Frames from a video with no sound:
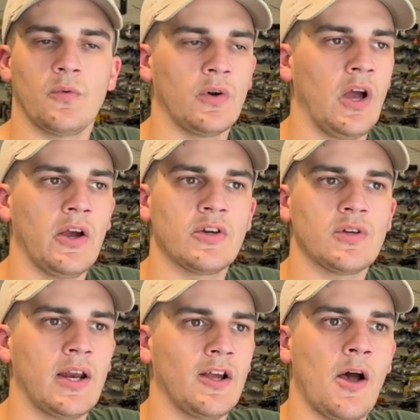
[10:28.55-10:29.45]
We're not going to
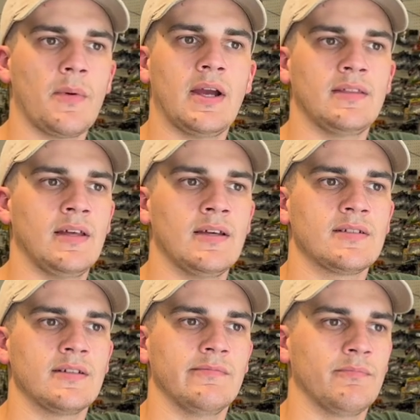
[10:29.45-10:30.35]
try to complicate
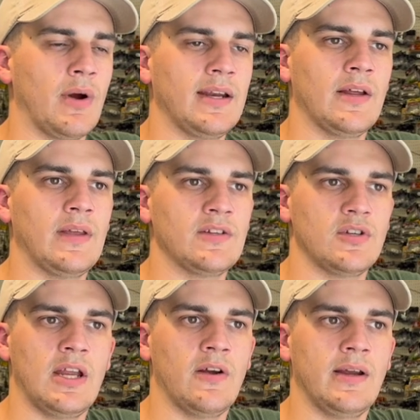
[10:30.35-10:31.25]
this and break down the
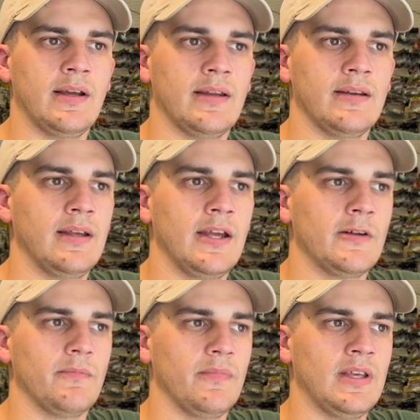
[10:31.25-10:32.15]
engineering and
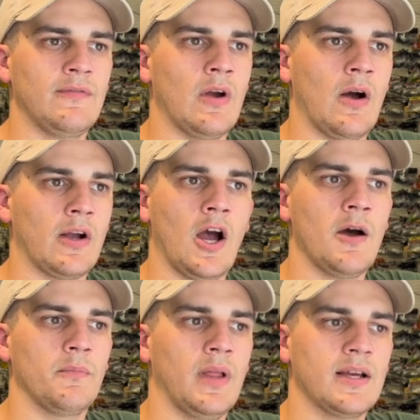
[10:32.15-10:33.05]
give you all a
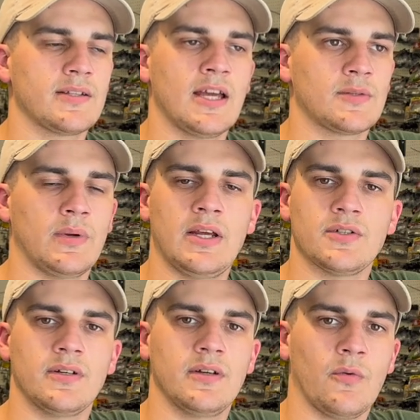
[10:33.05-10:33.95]
complex
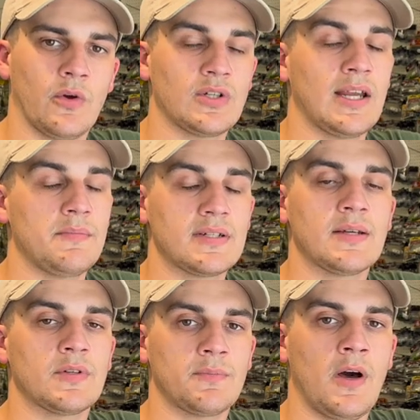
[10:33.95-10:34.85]
explanation. We're going to try to keep it as
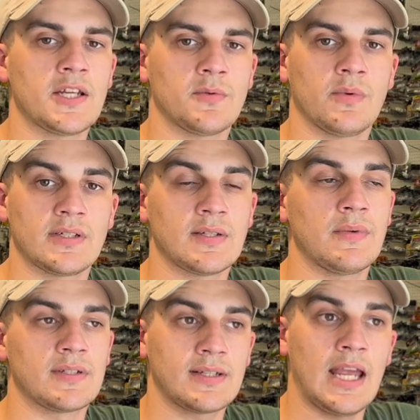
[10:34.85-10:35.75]
simple as possible because some
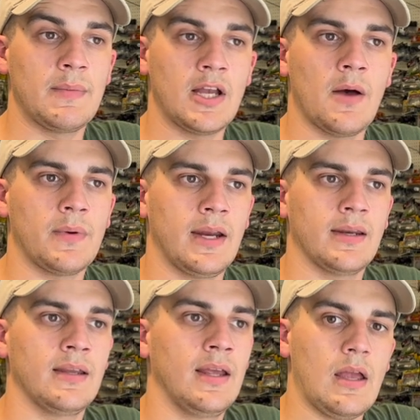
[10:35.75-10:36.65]
of this can be complicated.